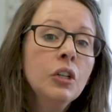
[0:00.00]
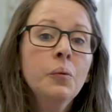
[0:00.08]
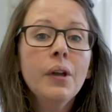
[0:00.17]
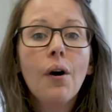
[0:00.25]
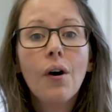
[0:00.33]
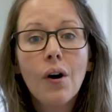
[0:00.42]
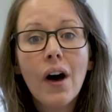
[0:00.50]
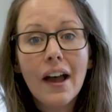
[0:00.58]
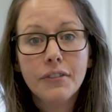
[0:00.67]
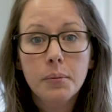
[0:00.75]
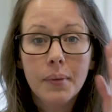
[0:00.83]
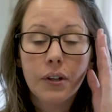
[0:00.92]
we all
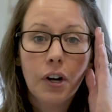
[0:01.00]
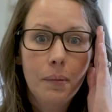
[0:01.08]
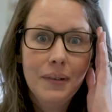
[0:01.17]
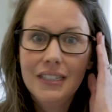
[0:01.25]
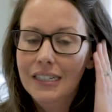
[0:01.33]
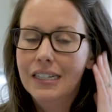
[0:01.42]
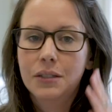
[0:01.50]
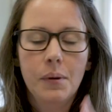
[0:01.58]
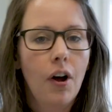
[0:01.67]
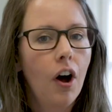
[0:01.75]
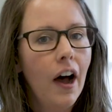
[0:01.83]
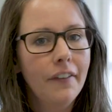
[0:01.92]
have to build our business. We
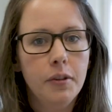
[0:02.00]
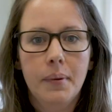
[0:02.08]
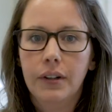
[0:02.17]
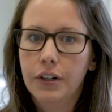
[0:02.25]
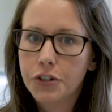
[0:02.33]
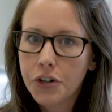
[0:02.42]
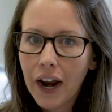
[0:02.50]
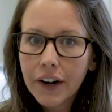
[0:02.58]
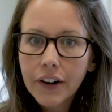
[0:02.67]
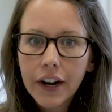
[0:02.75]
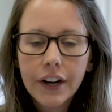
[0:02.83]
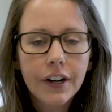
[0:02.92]
all have to build our
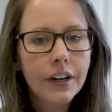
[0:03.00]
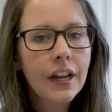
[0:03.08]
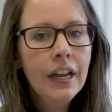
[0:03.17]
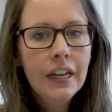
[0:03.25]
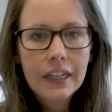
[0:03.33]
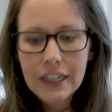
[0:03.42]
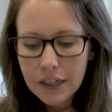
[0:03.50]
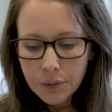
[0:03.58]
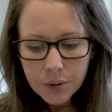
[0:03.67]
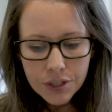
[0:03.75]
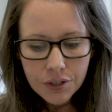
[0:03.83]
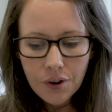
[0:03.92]
track record, get
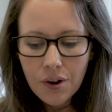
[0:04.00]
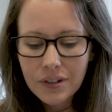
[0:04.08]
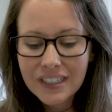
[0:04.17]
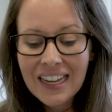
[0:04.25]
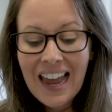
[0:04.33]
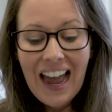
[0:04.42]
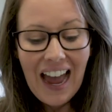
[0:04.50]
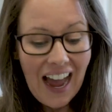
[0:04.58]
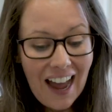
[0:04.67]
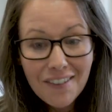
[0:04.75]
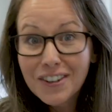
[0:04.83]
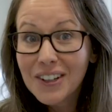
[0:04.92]
results,
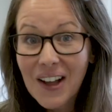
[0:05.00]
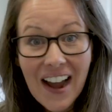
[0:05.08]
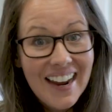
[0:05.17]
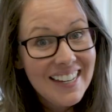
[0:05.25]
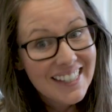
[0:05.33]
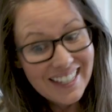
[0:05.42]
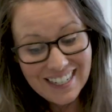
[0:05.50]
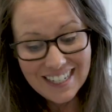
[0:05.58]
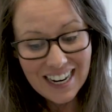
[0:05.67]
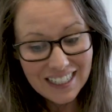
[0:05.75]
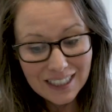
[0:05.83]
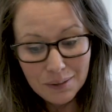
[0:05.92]
have clients and
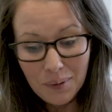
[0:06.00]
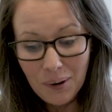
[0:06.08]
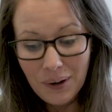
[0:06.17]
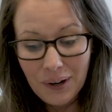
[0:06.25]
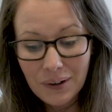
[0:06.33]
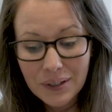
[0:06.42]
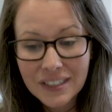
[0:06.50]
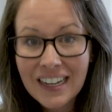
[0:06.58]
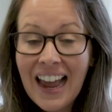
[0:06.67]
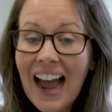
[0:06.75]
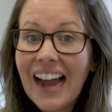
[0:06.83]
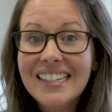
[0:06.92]
testimonials.
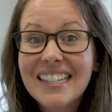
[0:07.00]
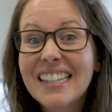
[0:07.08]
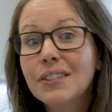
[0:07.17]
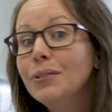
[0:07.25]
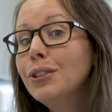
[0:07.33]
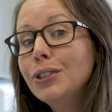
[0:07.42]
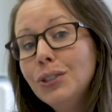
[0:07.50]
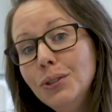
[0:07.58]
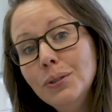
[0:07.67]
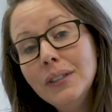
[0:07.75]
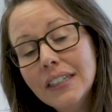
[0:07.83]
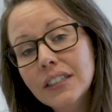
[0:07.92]
I did this for
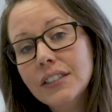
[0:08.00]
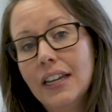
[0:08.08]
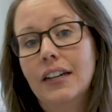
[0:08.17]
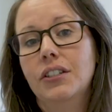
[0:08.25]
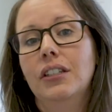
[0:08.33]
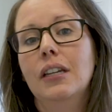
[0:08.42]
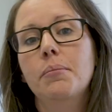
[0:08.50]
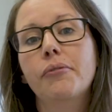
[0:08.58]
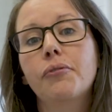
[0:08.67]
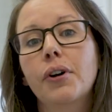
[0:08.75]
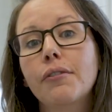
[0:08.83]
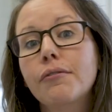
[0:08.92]
2 years actually before